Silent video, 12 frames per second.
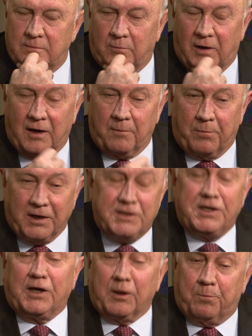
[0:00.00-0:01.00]
My
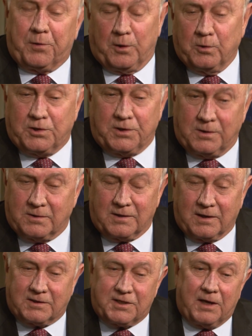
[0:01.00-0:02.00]
basic approach is
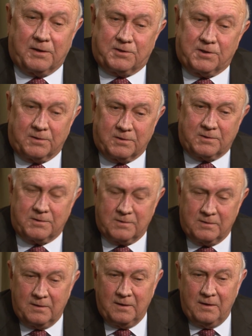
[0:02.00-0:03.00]
that sanctions
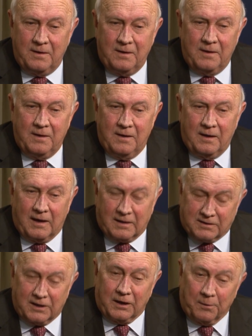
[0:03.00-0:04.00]

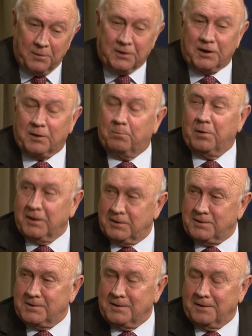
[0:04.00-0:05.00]
has a limited
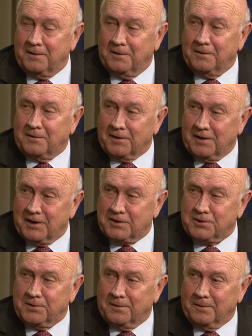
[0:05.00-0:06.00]
place in
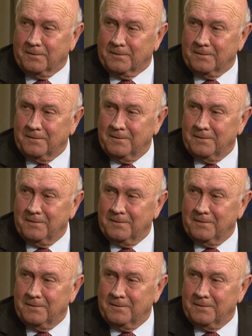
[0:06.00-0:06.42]
international,